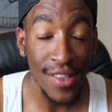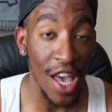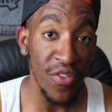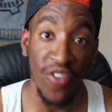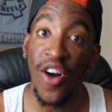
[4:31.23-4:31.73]

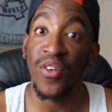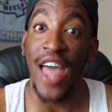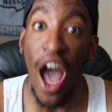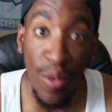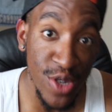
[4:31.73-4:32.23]
Definitely fuck with
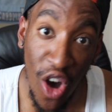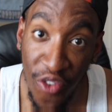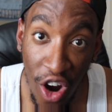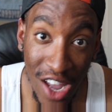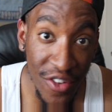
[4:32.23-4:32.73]
the album so
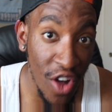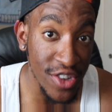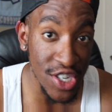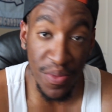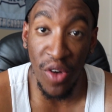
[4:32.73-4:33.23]
far, even
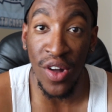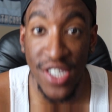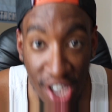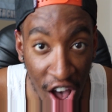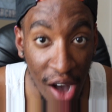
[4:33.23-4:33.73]
though it's just been
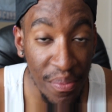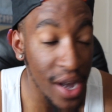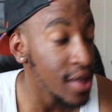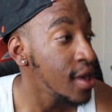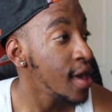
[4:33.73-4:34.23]
one song.
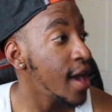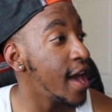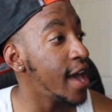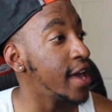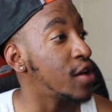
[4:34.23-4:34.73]
But
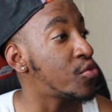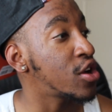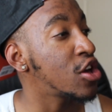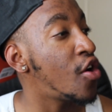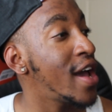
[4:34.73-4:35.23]
hey, we're
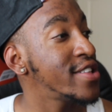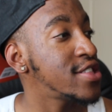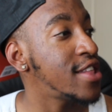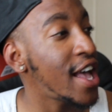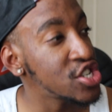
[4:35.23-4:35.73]
going to go ahead
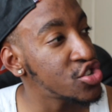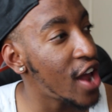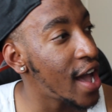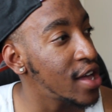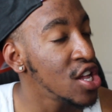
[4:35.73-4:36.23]
to the next
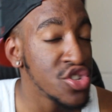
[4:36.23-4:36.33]
track.